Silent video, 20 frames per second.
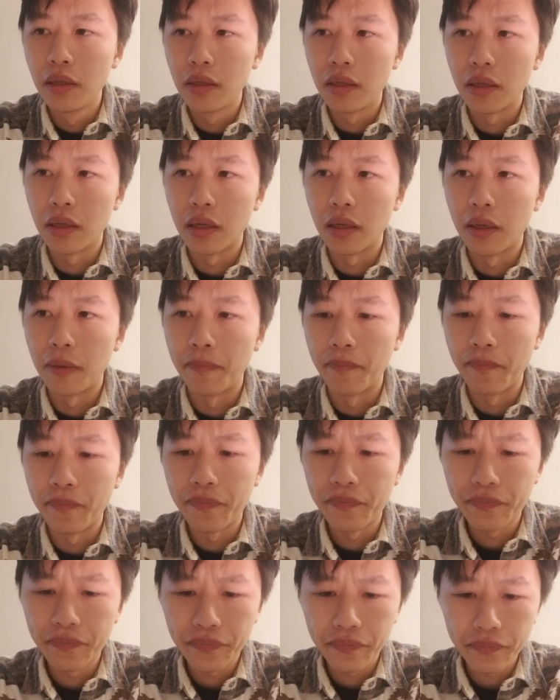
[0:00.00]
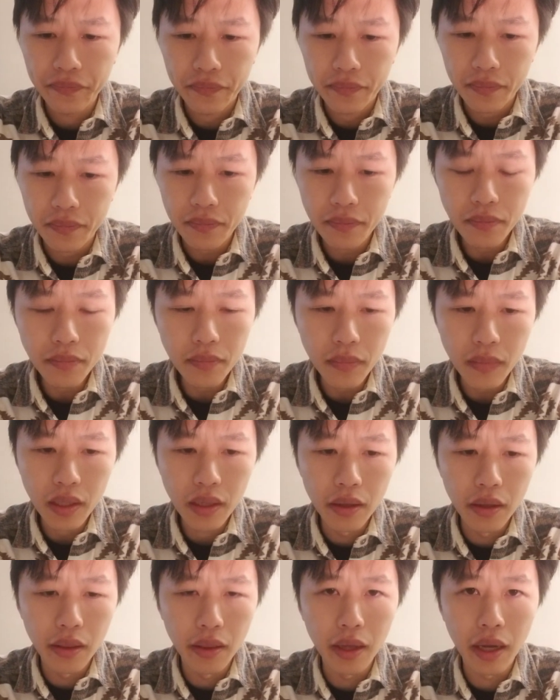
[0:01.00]
Um,
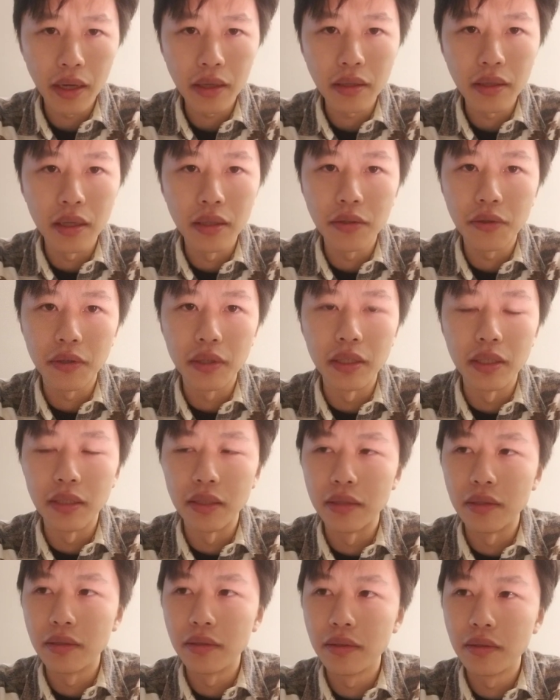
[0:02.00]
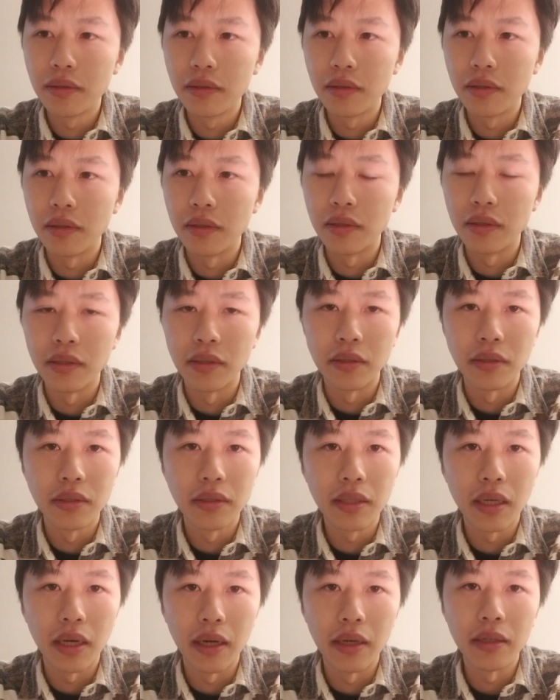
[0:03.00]
that country is
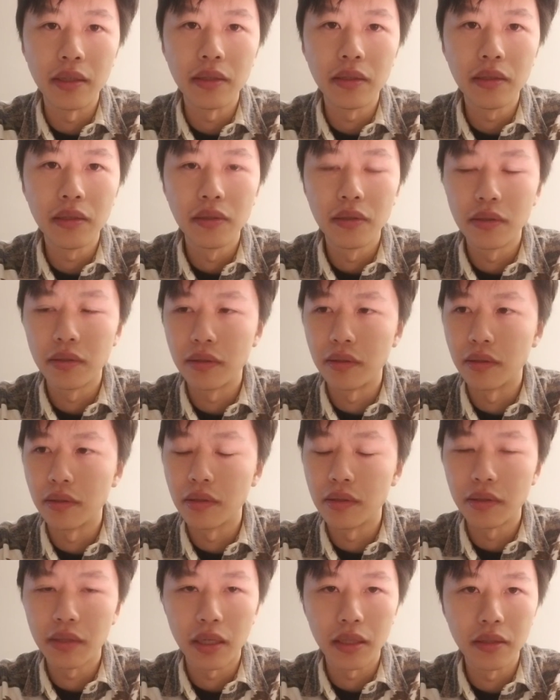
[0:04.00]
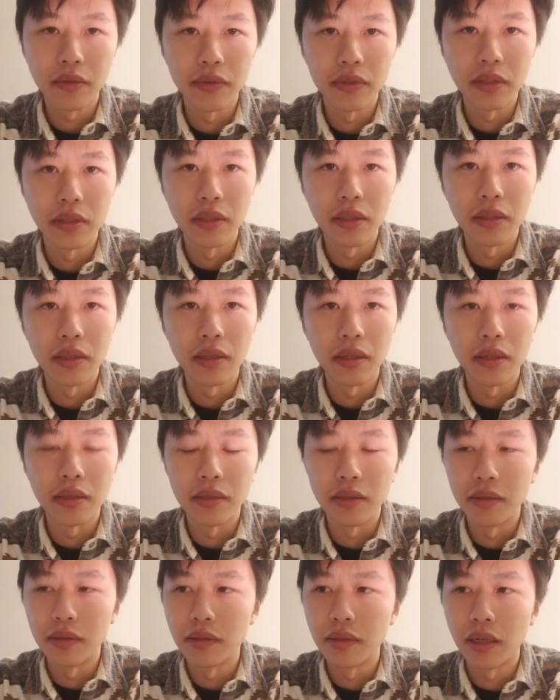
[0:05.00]
tiny, it's the size of a city, and
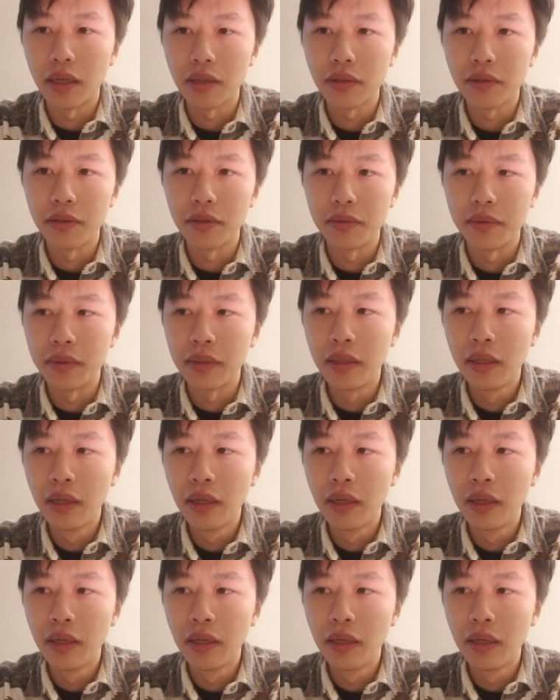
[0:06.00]
it's not going